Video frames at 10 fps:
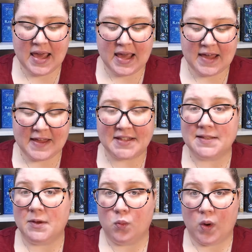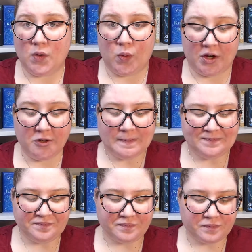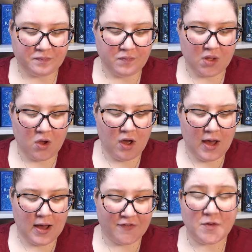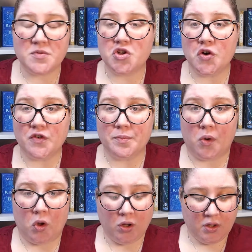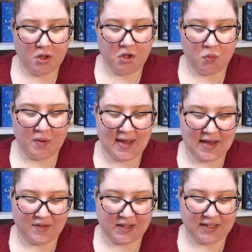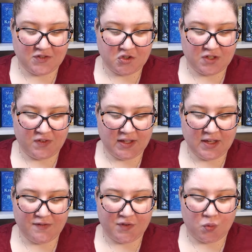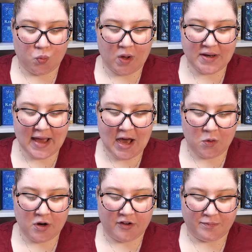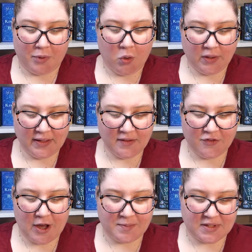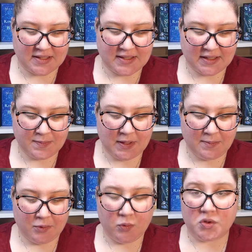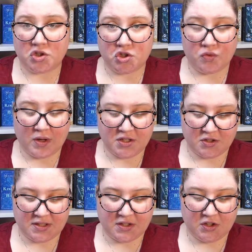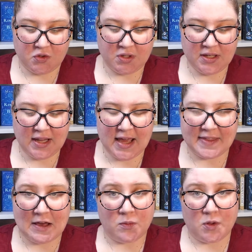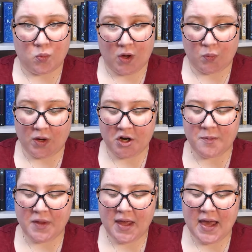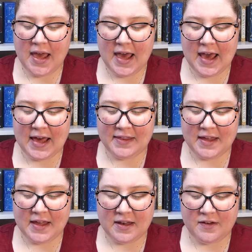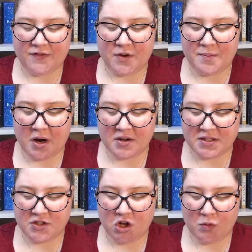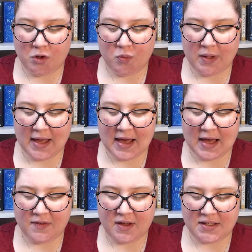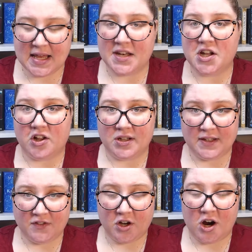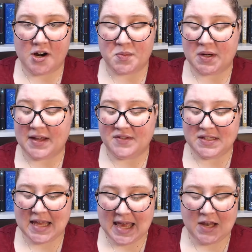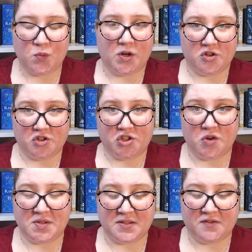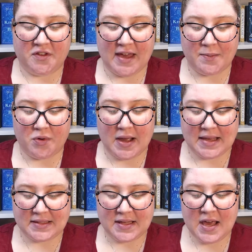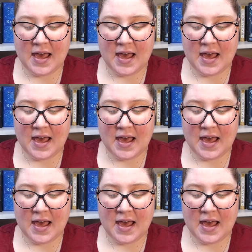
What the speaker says: And that's going to be 1 winner. From Dover Bowl, we have a gift certificate for 1 hour of bowling for up to 6 people with shoe rentals included, and that will be 1 winner. And then from Barnes & Noble, we have a $10 gift card, and we're going to have 10 winners chosen for that prize.